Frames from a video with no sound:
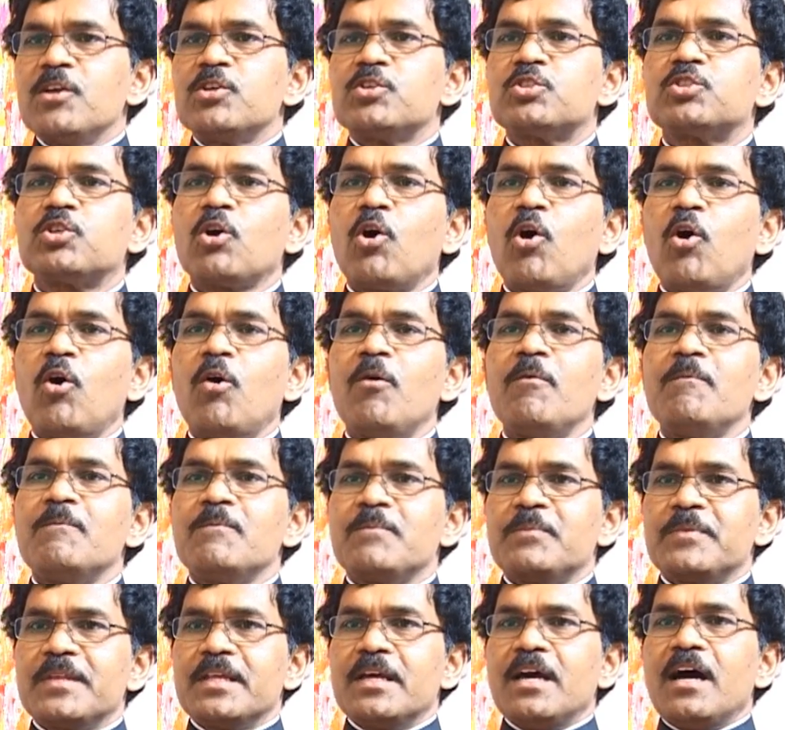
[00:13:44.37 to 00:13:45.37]

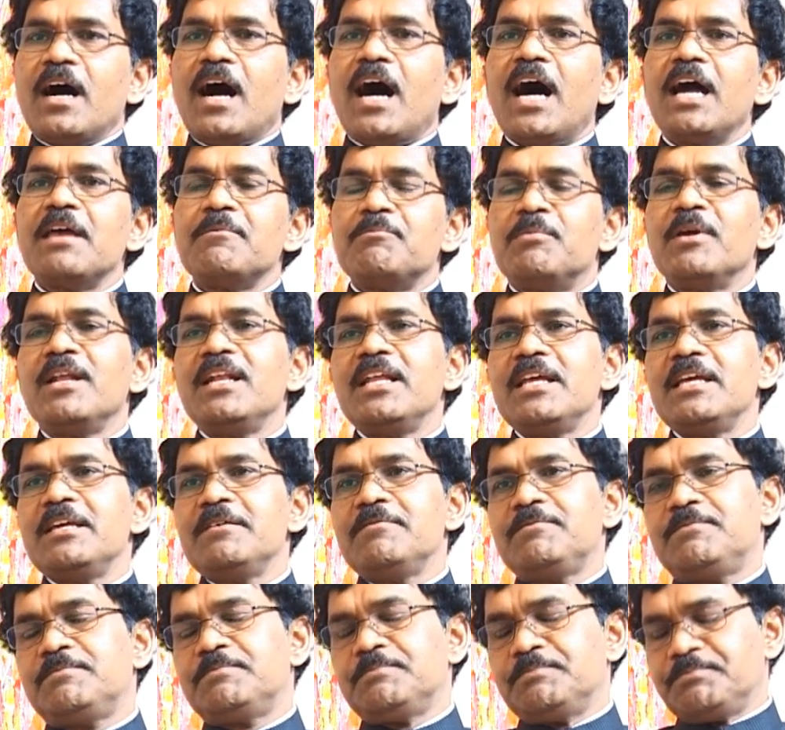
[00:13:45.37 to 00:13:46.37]
So I
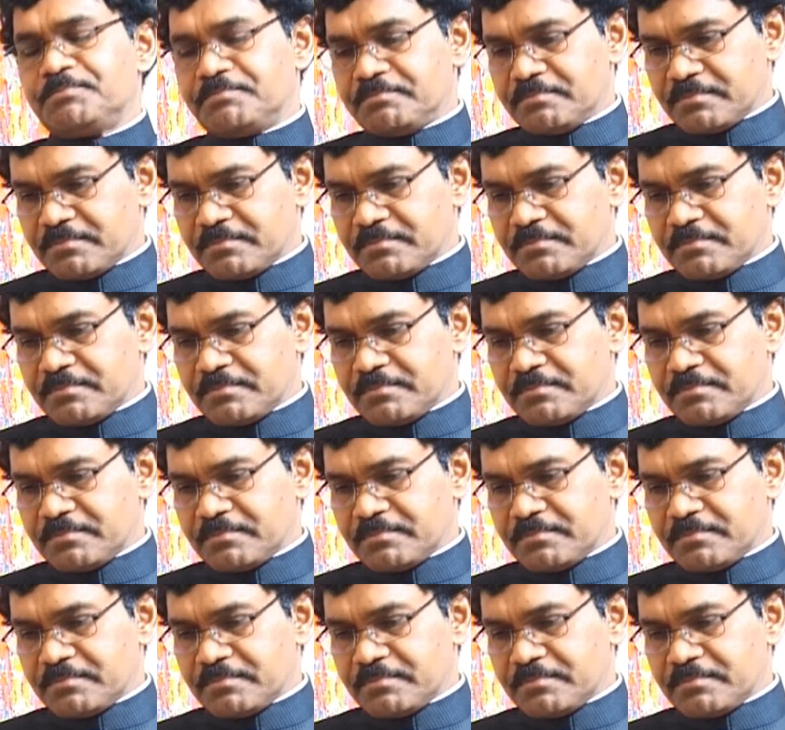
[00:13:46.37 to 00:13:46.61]
believe